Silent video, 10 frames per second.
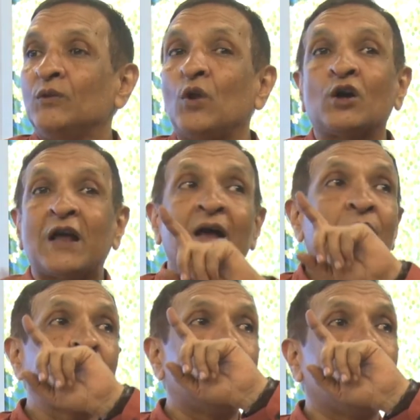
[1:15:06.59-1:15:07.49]
Not
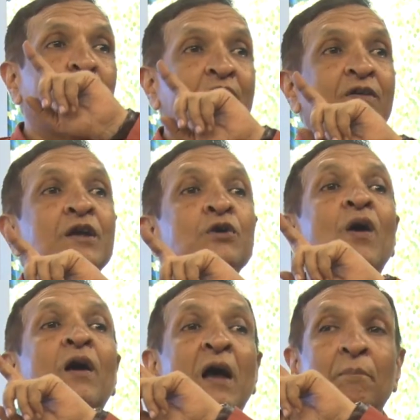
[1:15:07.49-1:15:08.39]
whatever you
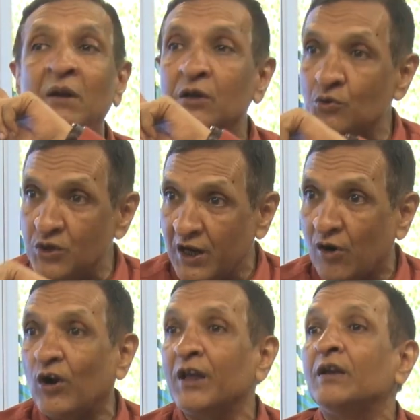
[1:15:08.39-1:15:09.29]
have been using
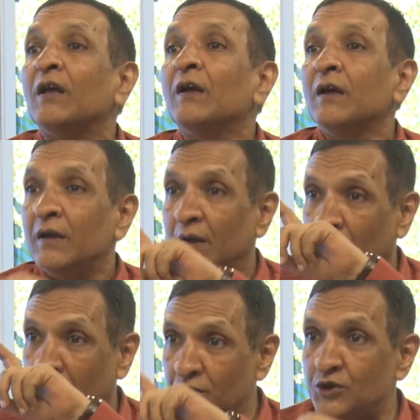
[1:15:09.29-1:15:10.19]
according
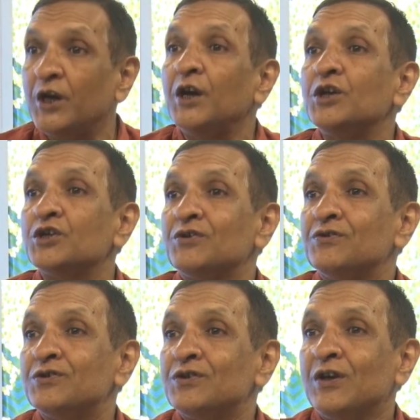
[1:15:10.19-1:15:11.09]
in
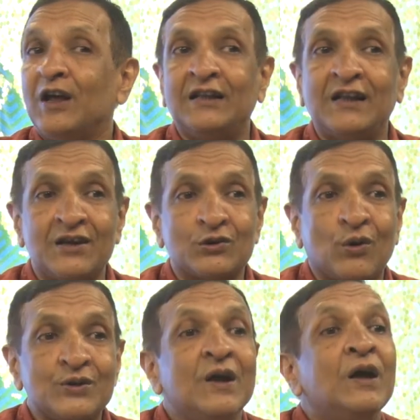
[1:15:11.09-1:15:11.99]
generations, and that is
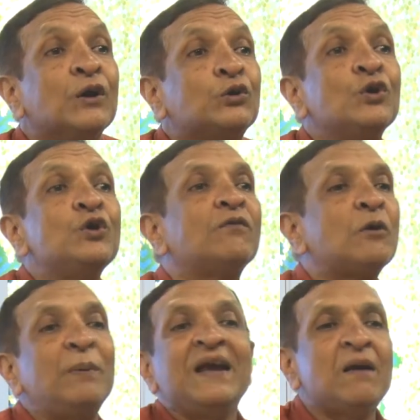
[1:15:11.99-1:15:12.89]
called. So you have
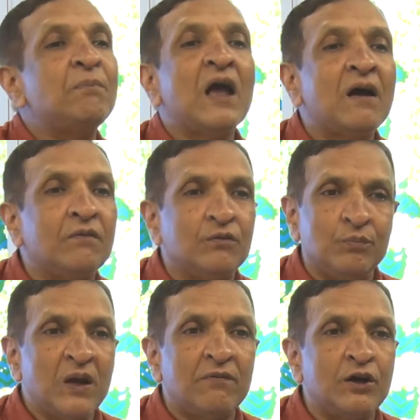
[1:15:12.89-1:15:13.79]
to bring a
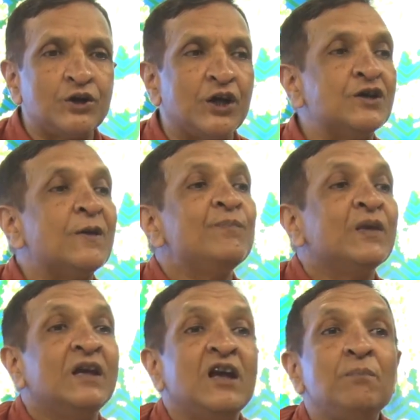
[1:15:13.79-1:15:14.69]
behavioral change.
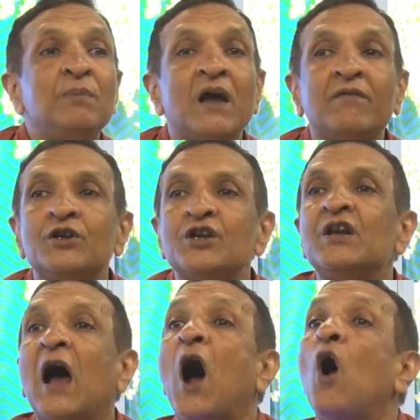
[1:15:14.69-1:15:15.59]
In behavioral
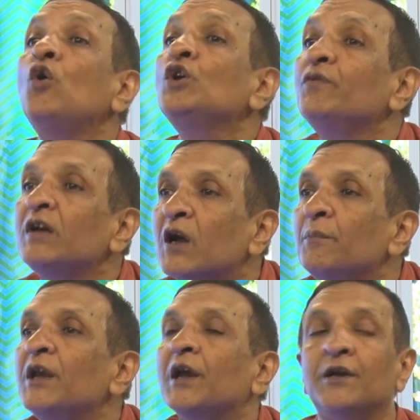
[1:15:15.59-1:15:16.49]
change, how you will
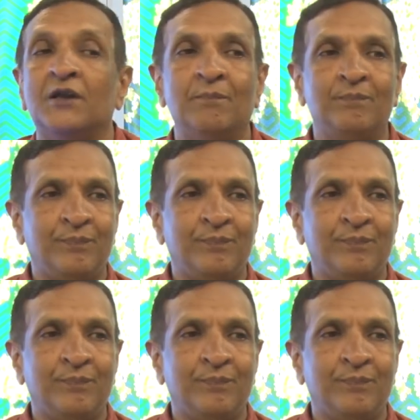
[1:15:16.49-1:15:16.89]
communicate them?